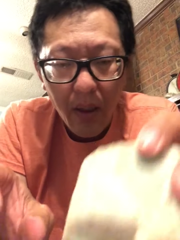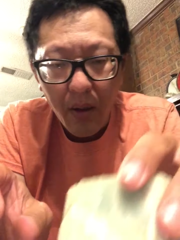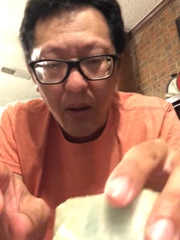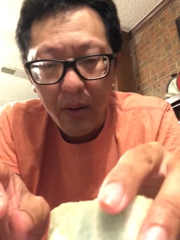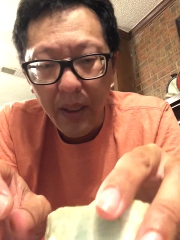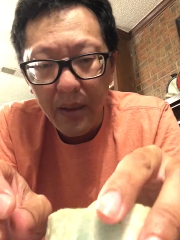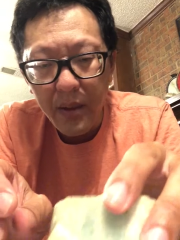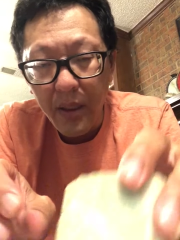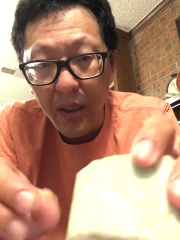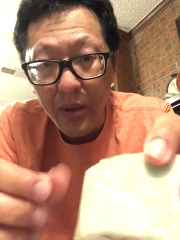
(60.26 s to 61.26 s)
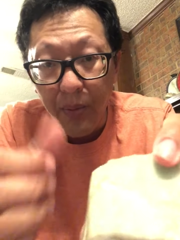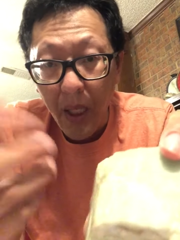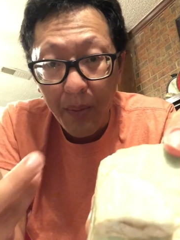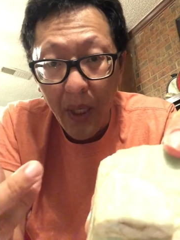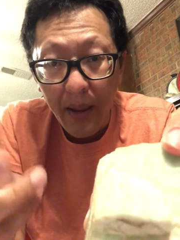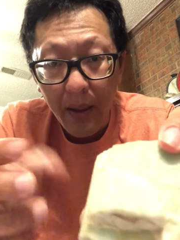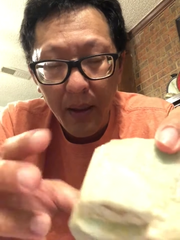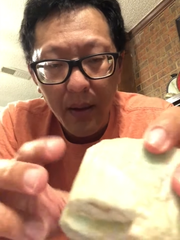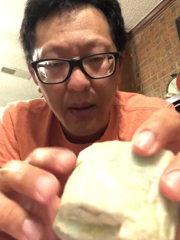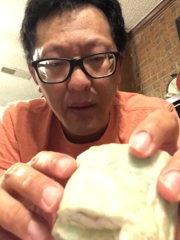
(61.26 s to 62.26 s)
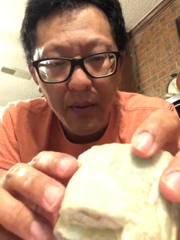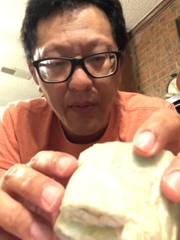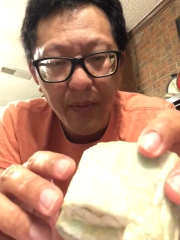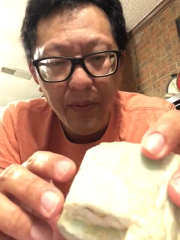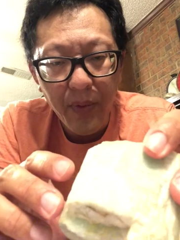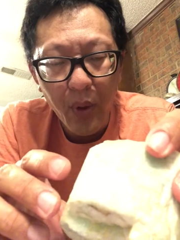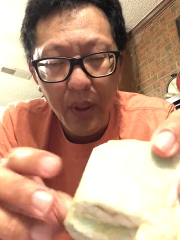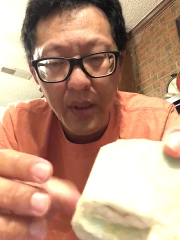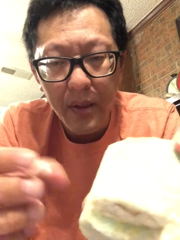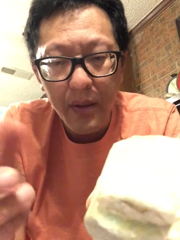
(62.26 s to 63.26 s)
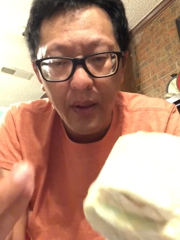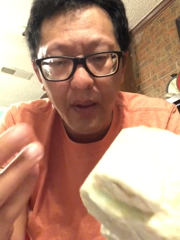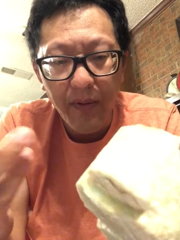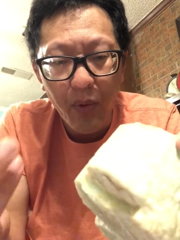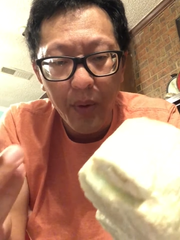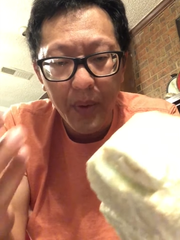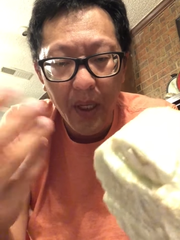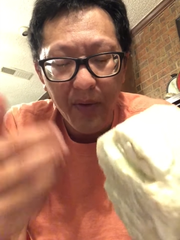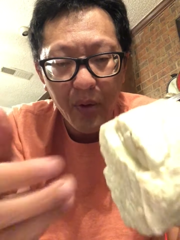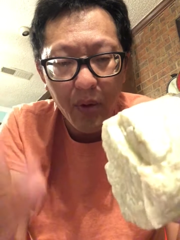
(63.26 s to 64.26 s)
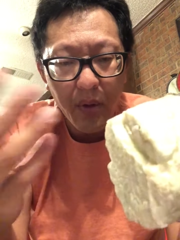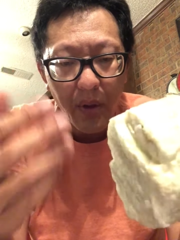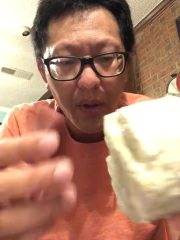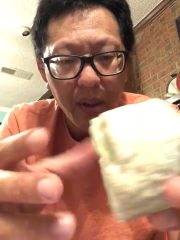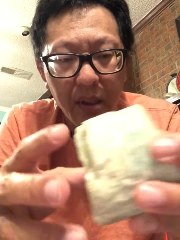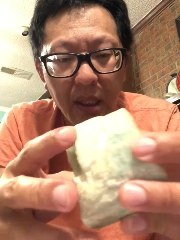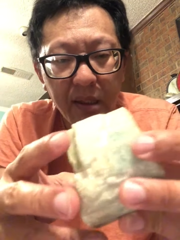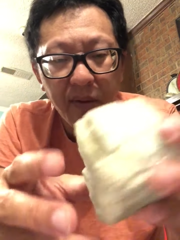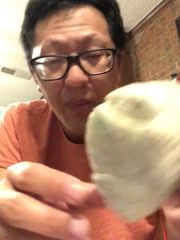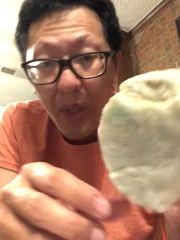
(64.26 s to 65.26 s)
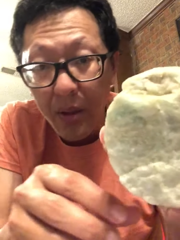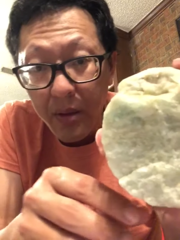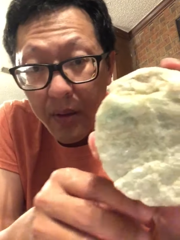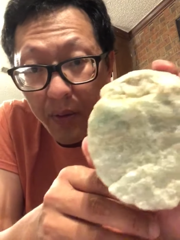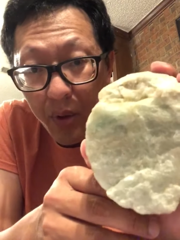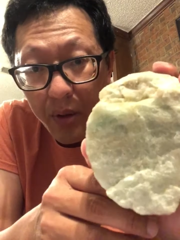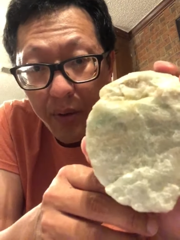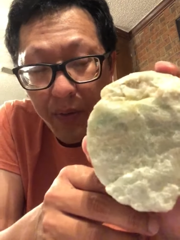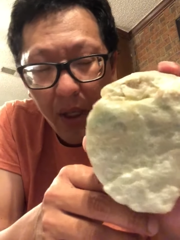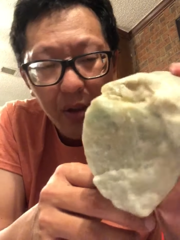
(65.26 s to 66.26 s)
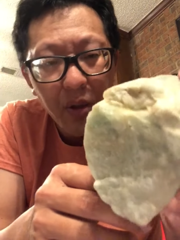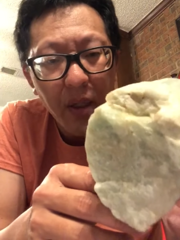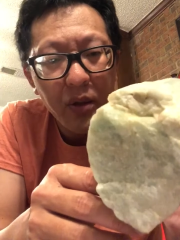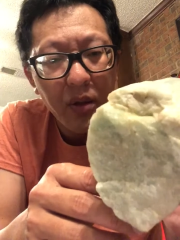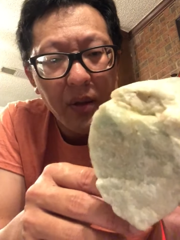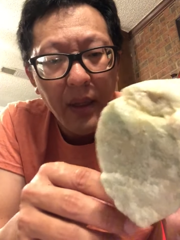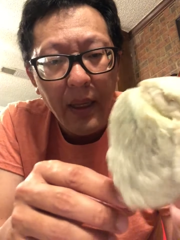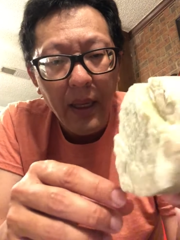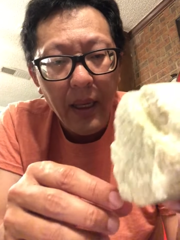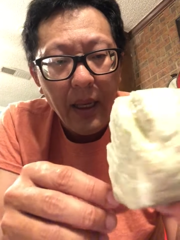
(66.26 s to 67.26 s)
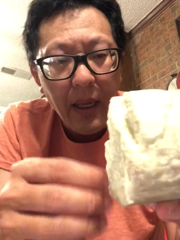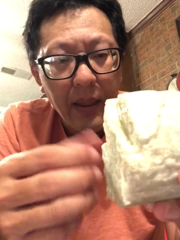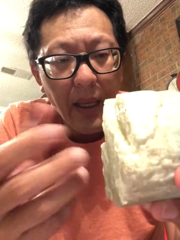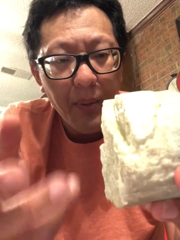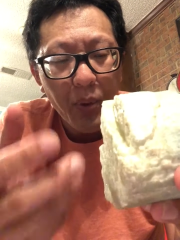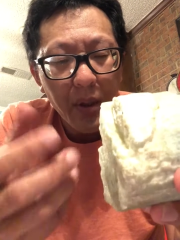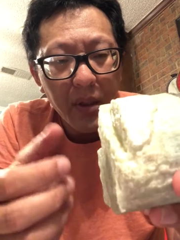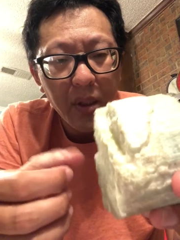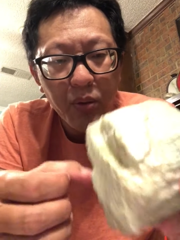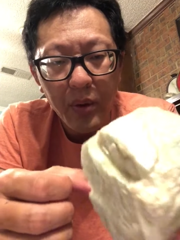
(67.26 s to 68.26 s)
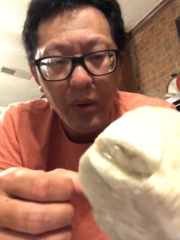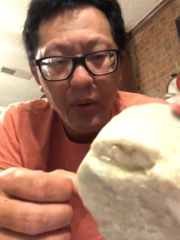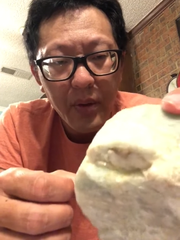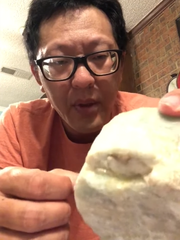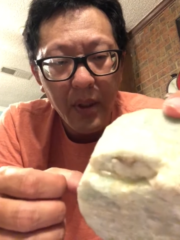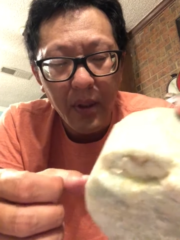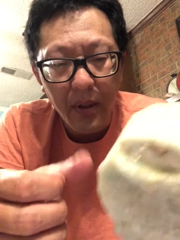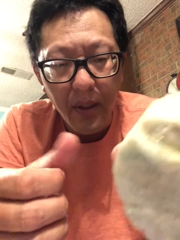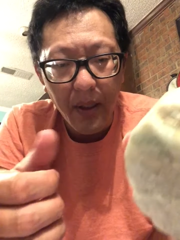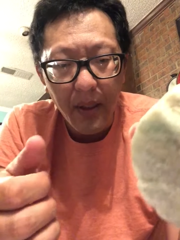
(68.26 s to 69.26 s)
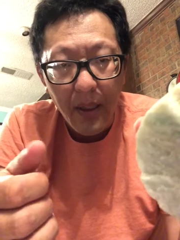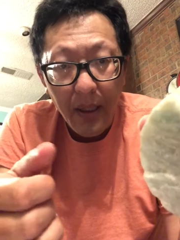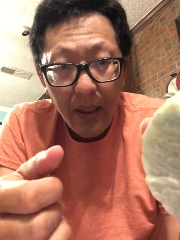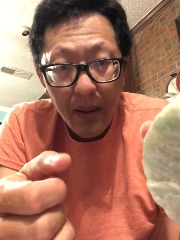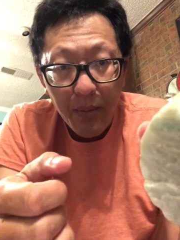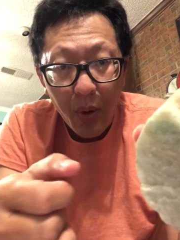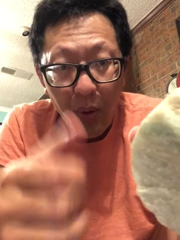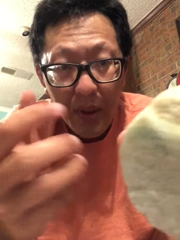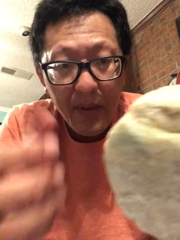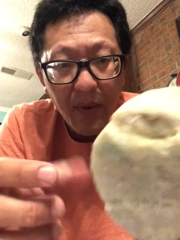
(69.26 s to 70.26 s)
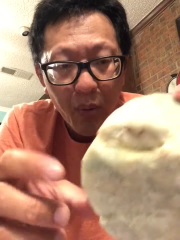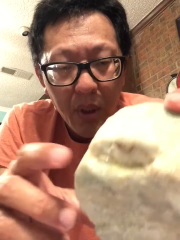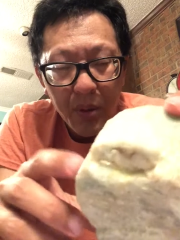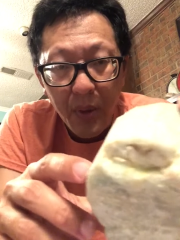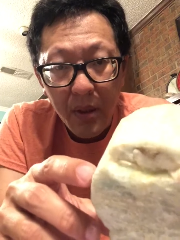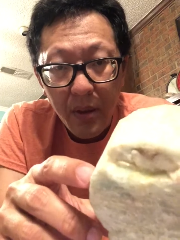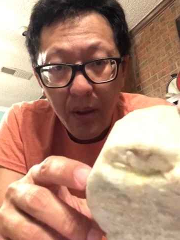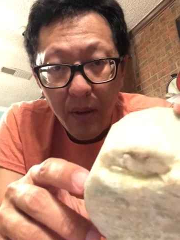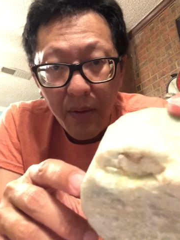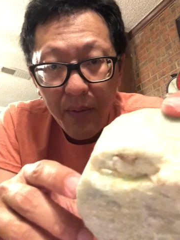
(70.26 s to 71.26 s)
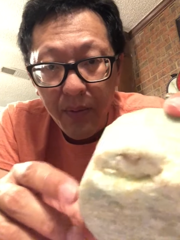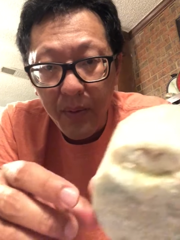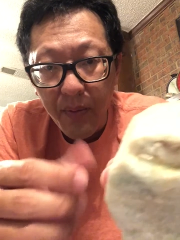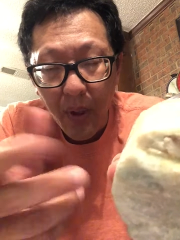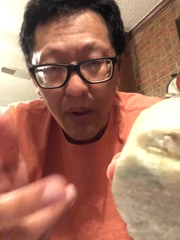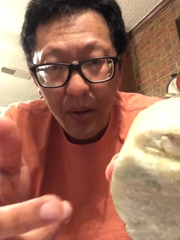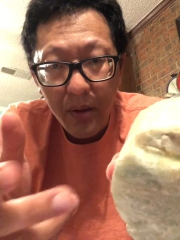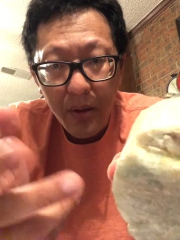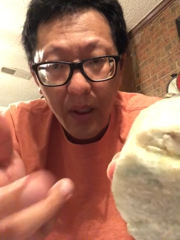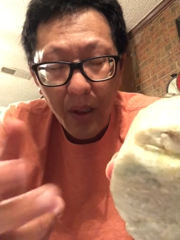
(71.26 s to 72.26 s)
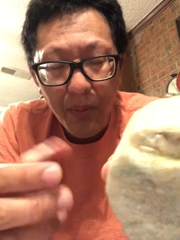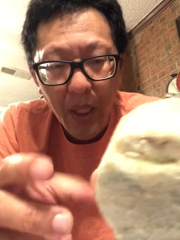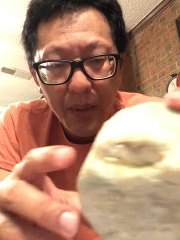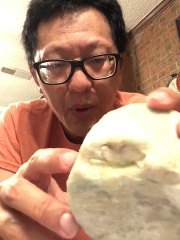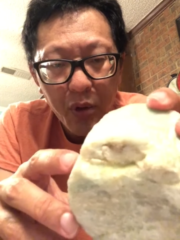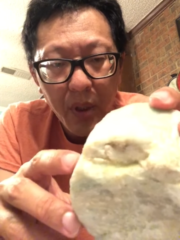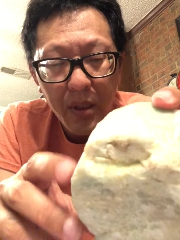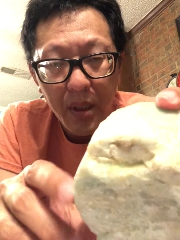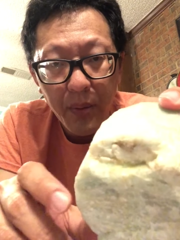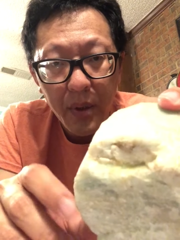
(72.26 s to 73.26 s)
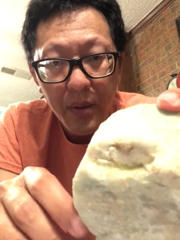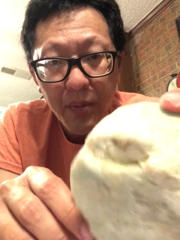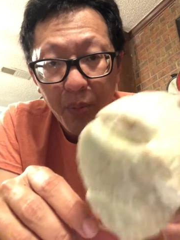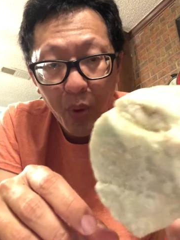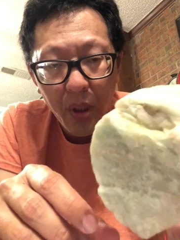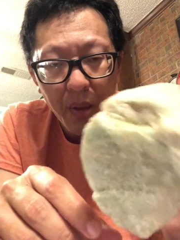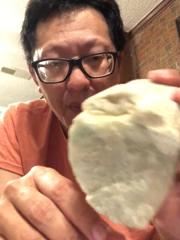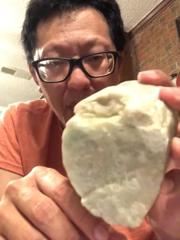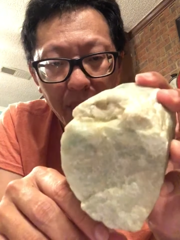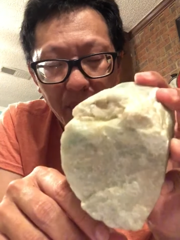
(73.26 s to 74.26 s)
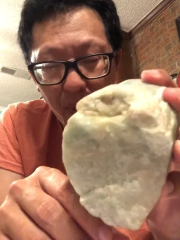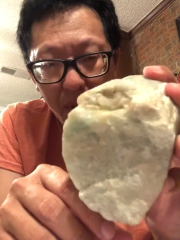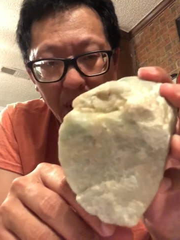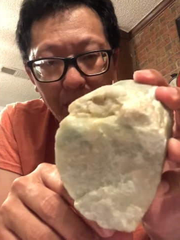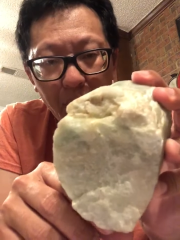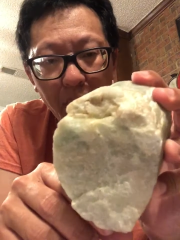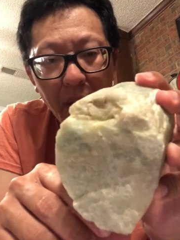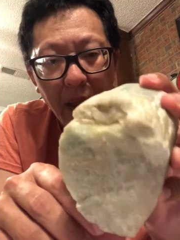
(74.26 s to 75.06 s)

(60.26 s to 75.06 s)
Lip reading: are late-stage magmatic fluids that have formed after extensive amounts of crystal fractionation. And that process results in the progressive enrichment of various incompatible trace elements, beryllium, for example,